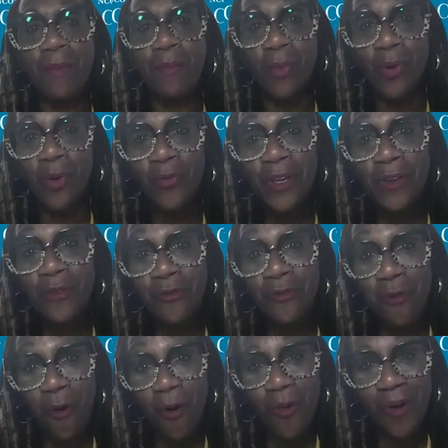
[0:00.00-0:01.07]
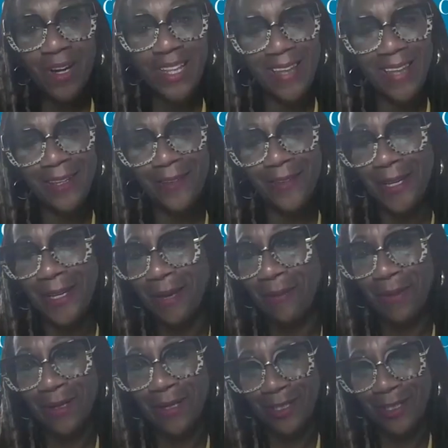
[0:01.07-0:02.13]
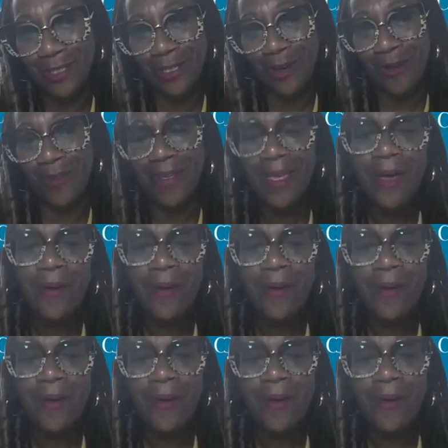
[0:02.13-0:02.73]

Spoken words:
moving forward, I love the name of this show,